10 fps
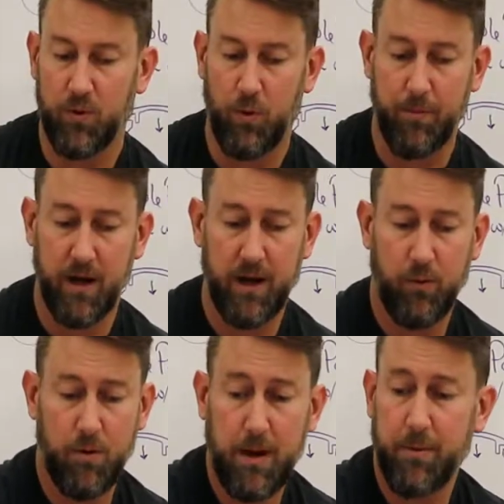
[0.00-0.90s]
What one
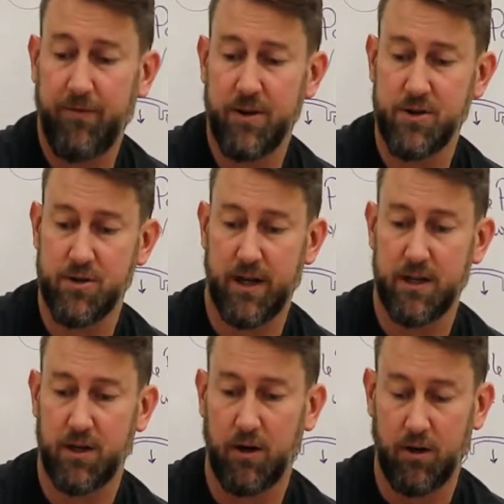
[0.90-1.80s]
of my professors like
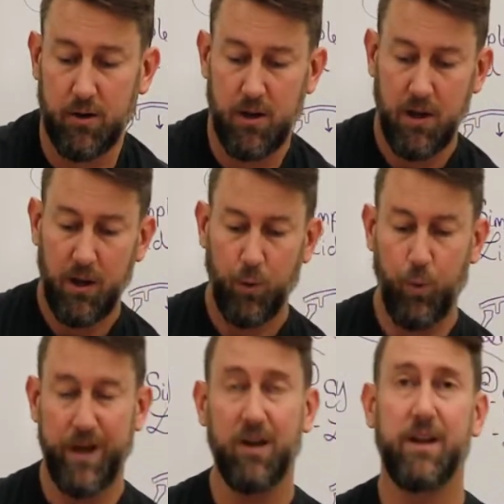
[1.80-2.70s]
to call
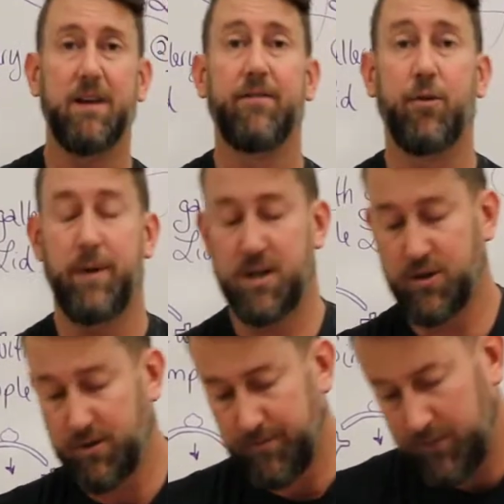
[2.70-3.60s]
wheel
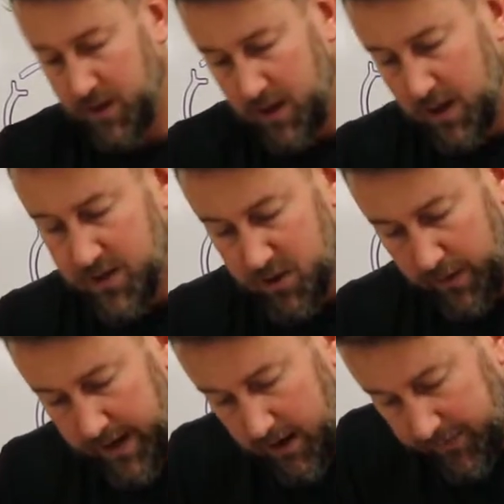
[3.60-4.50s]
information. So
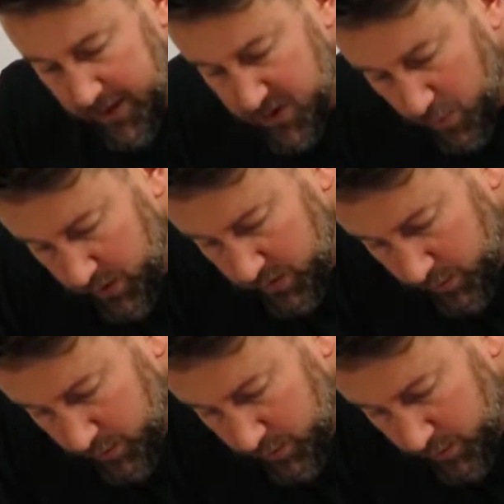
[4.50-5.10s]
right now if I use a wooden